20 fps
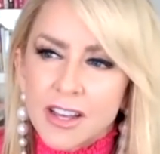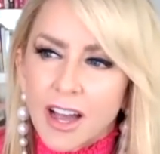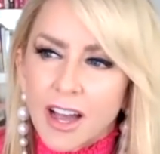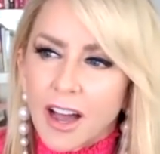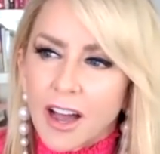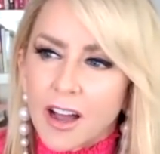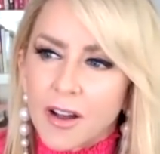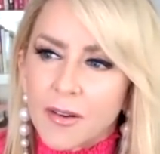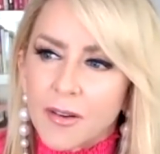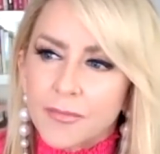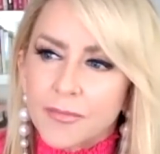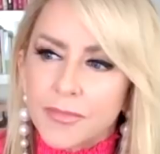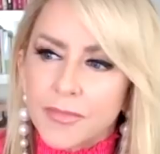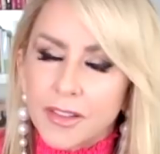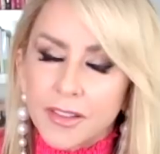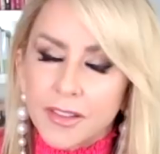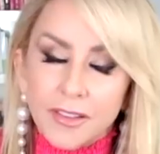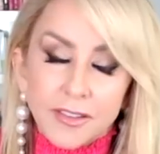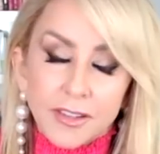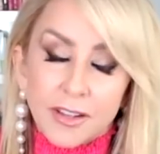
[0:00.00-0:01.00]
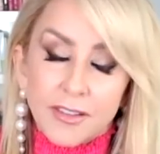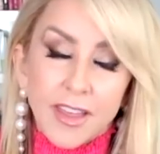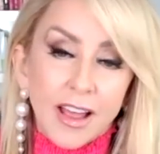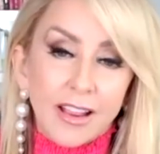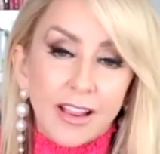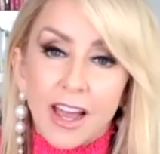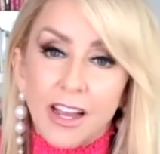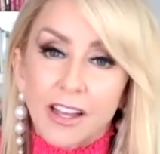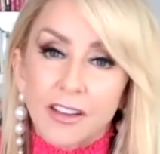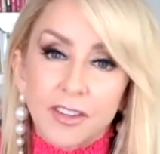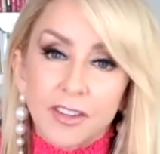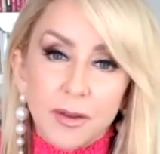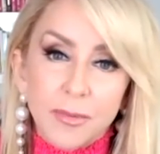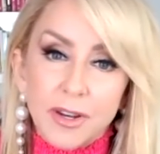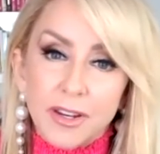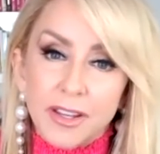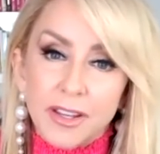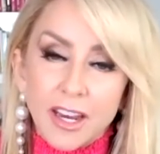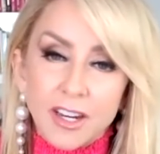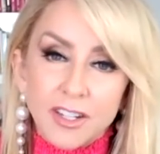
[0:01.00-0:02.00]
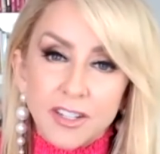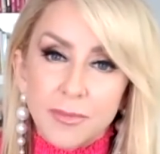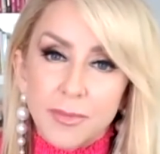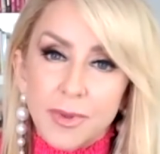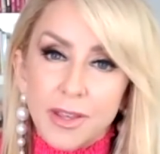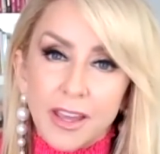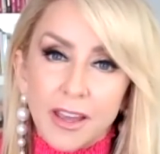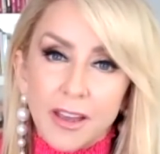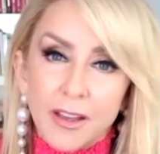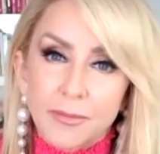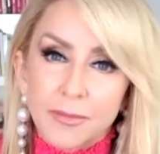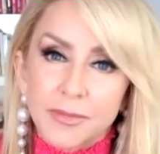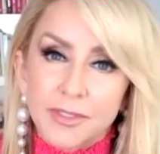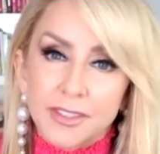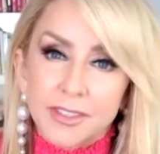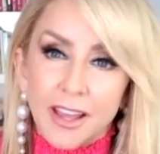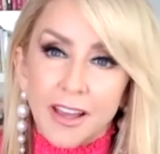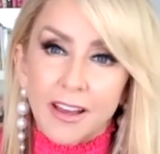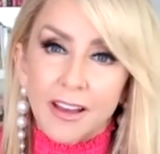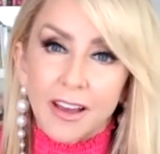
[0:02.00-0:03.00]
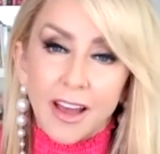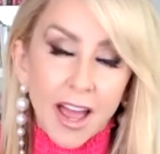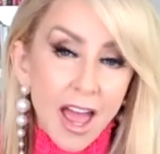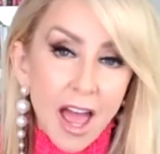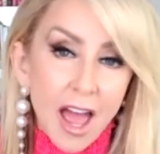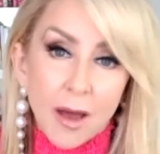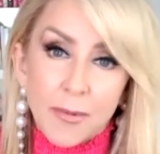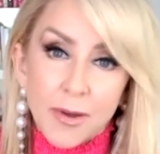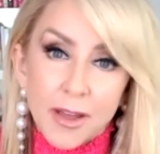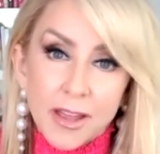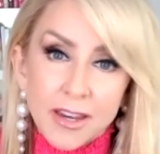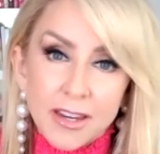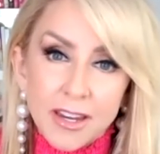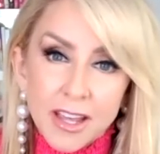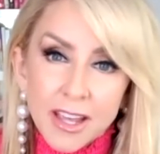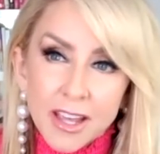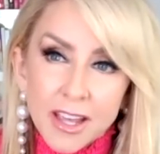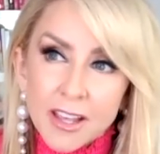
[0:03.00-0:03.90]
Um, th- that lack of communication becomes uh, a habit.